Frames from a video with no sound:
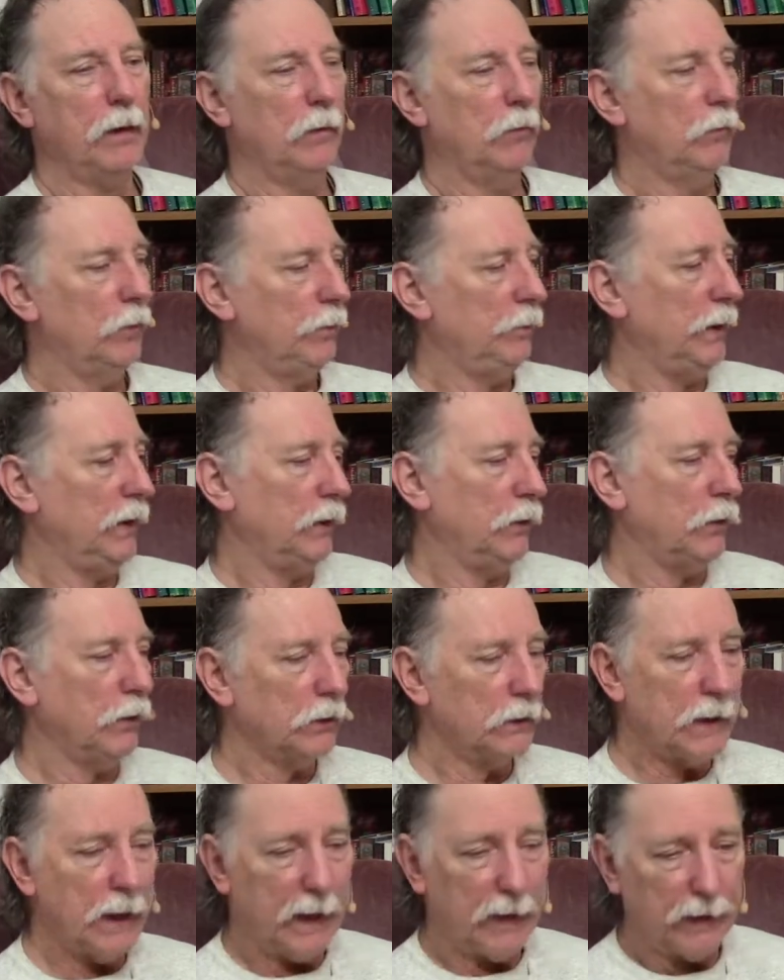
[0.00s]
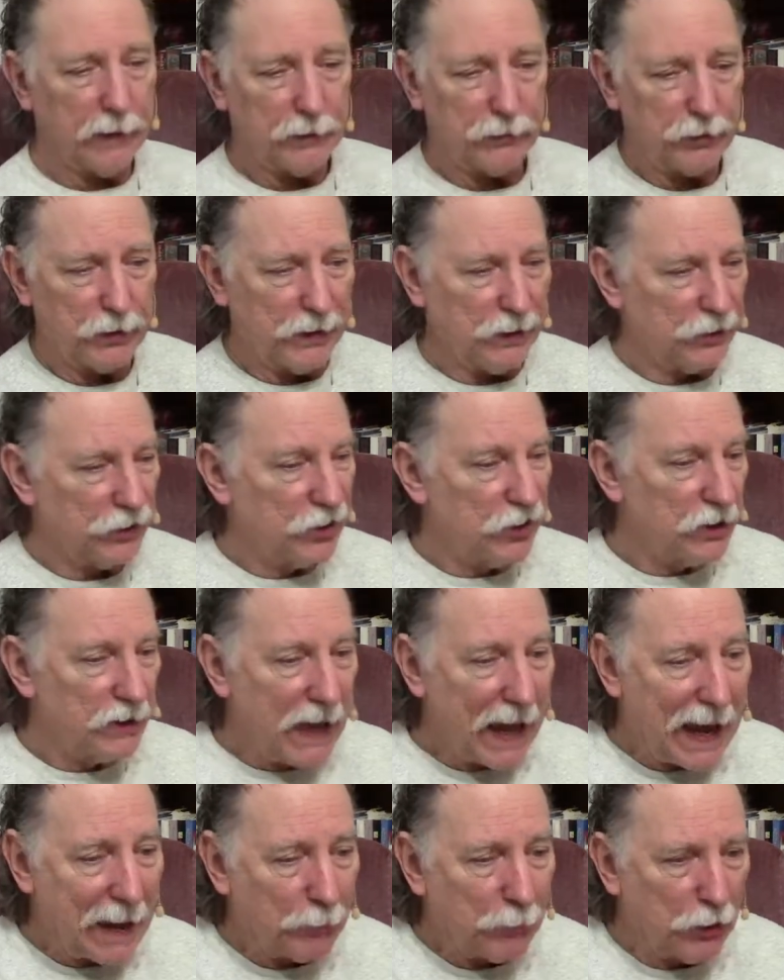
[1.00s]
would be looked at as the
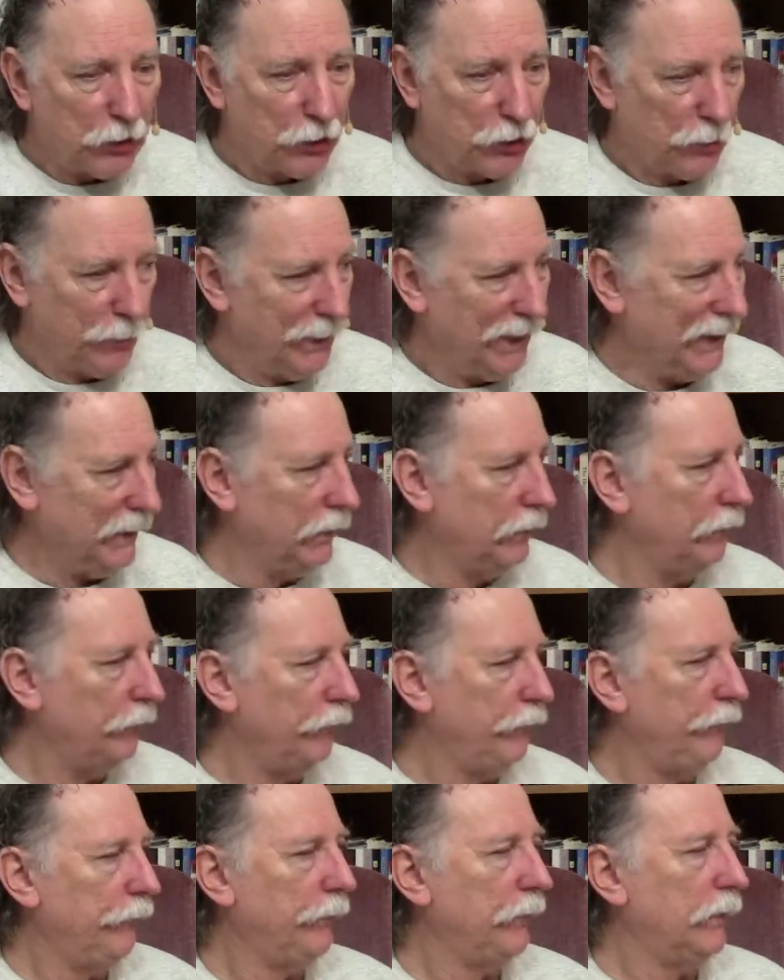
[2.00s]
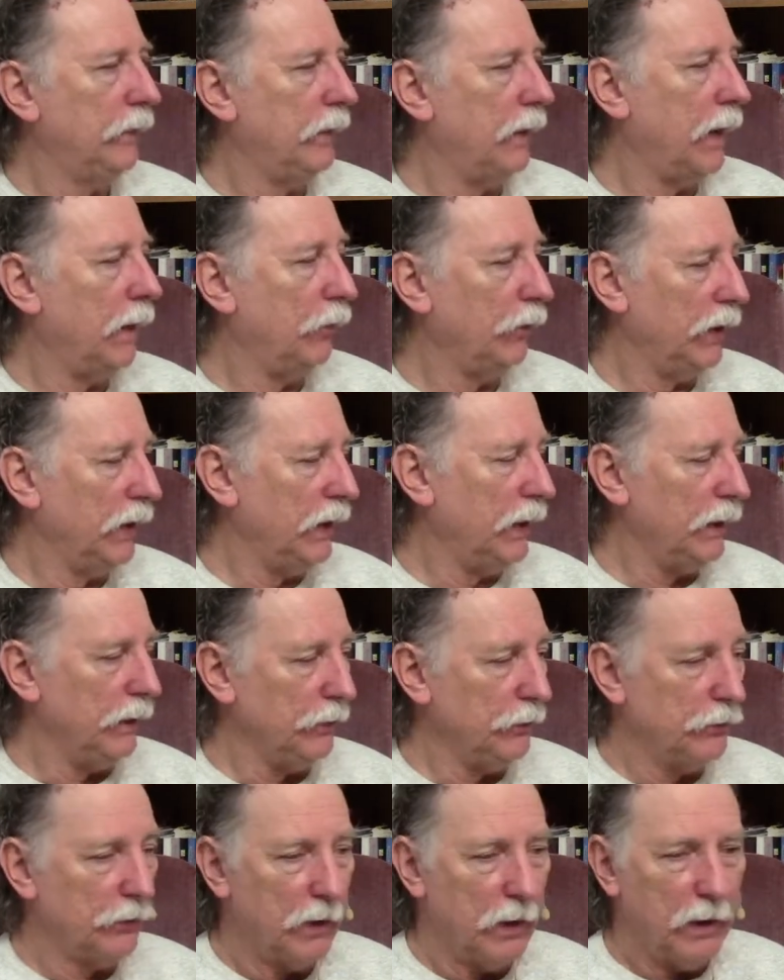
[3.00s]
establishment
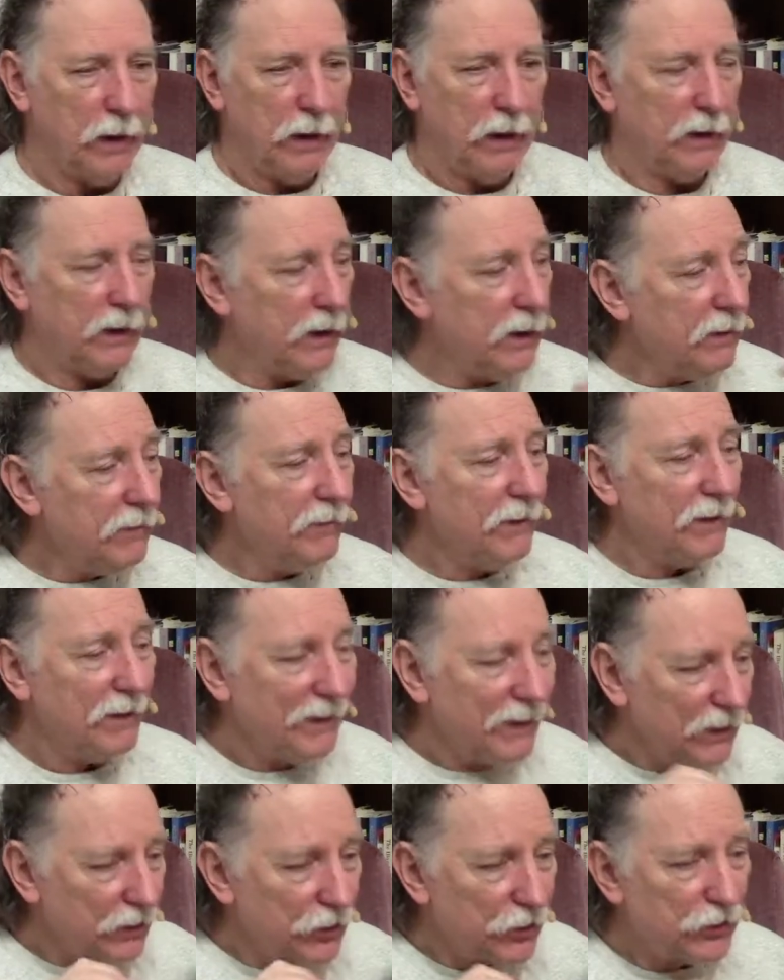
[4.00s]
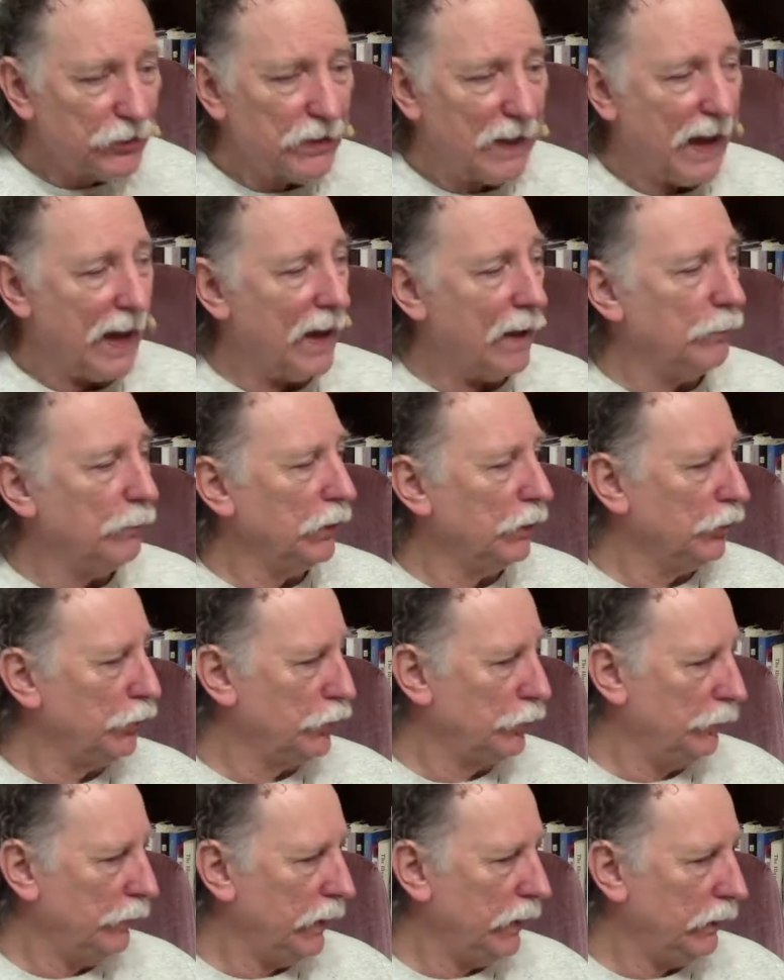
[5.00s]
nowadays, and even the
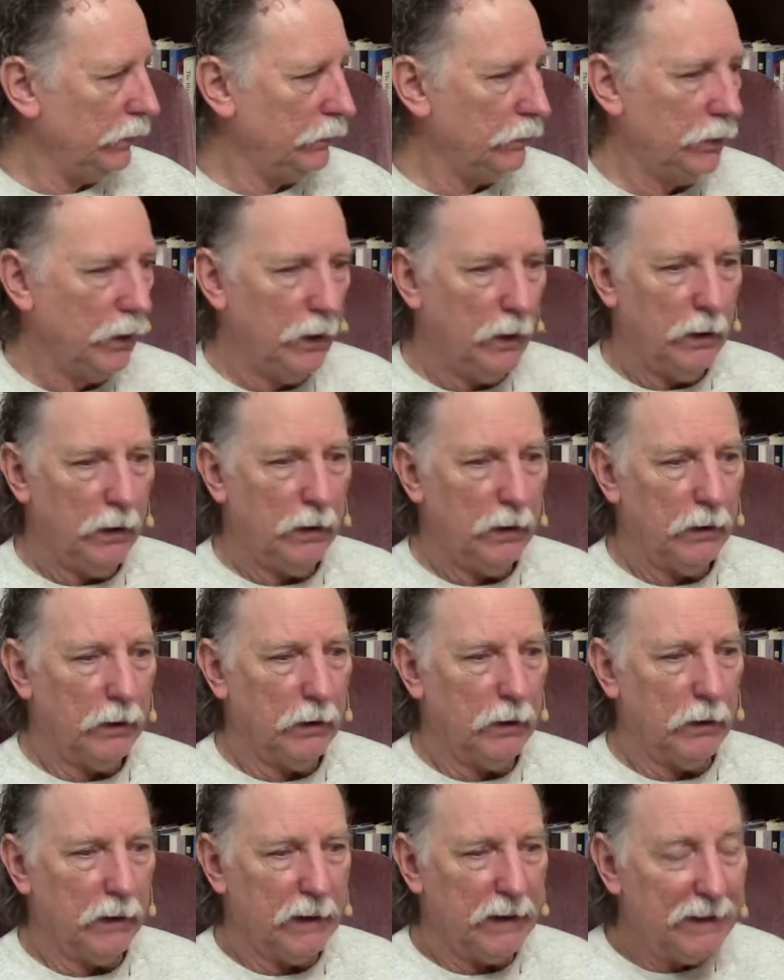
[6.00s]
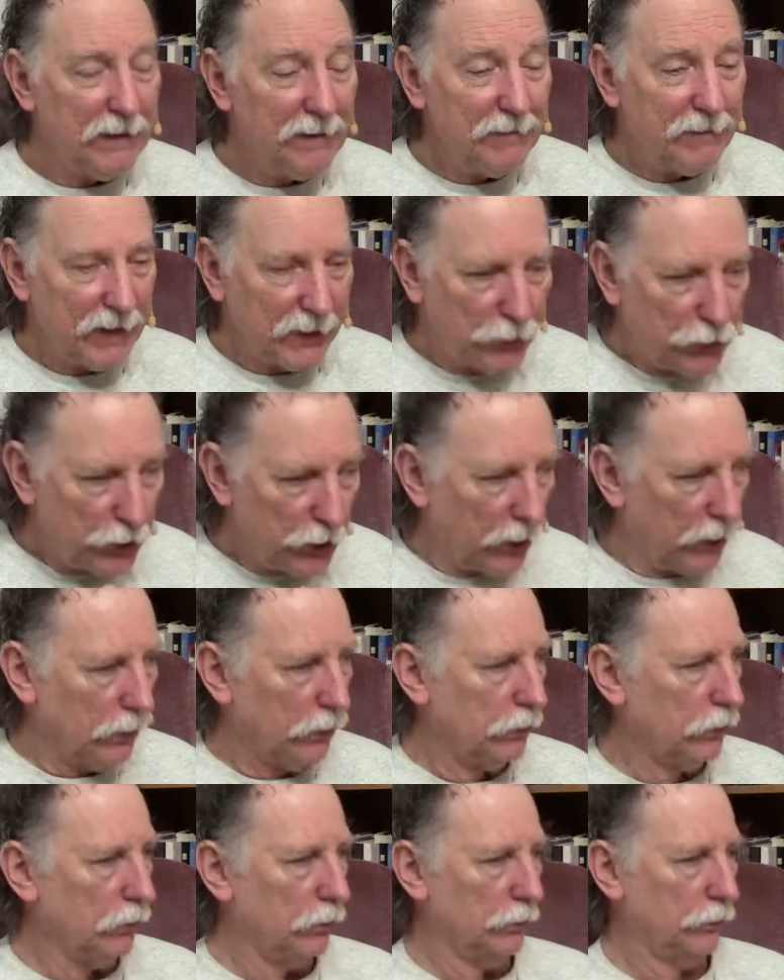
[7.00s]
establishment
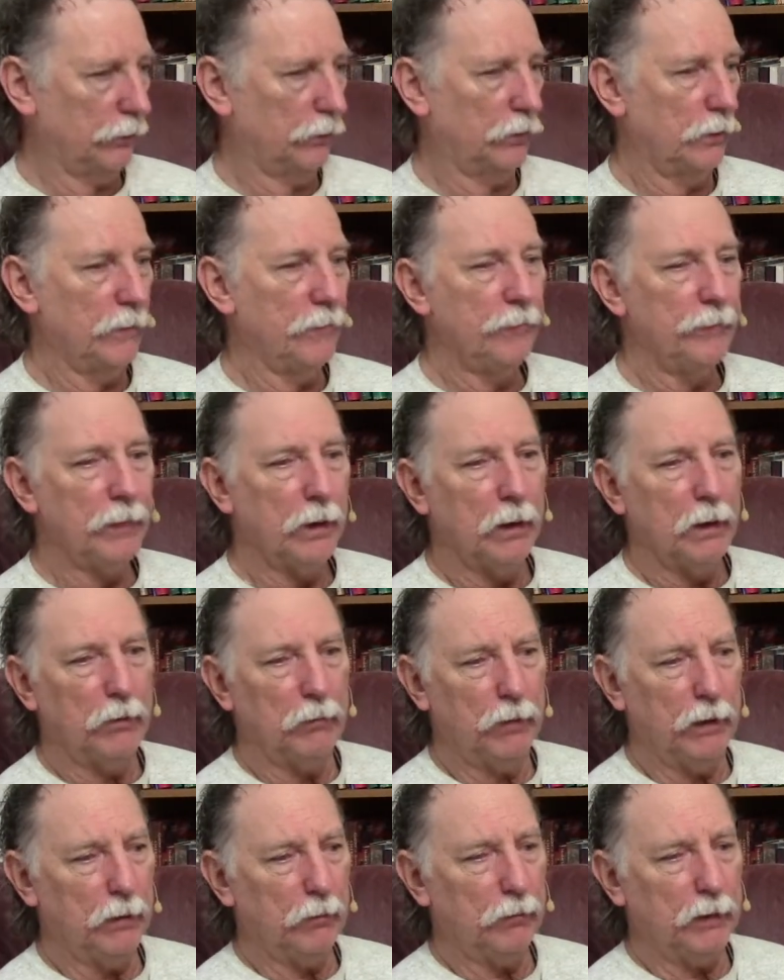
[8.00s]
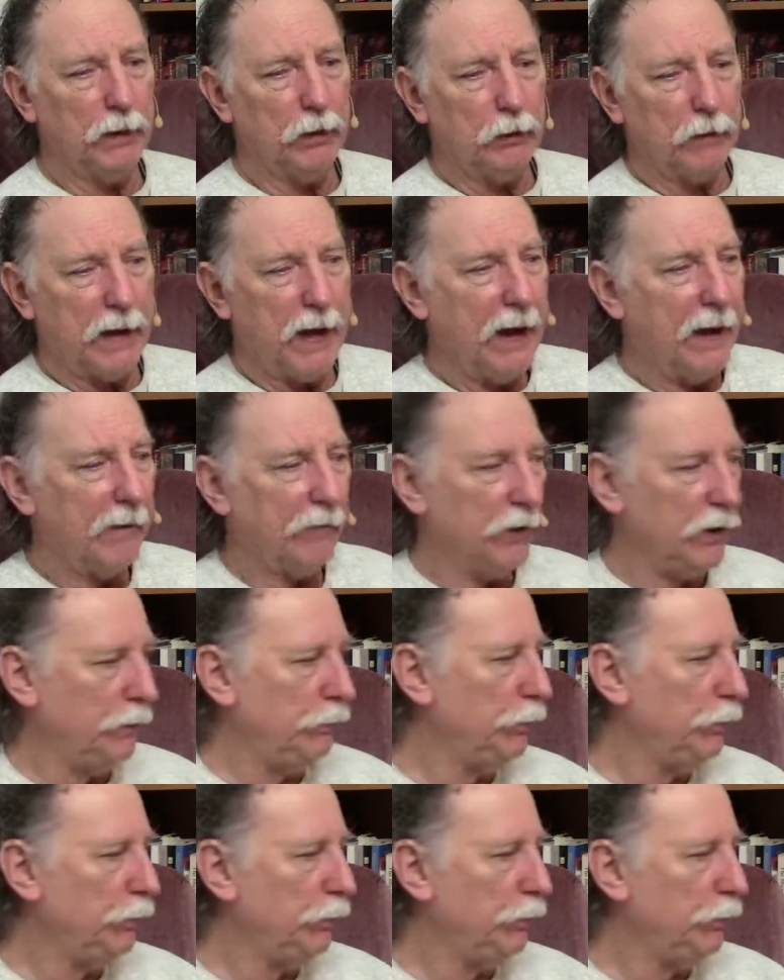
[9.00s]
evangelicals. We don't have any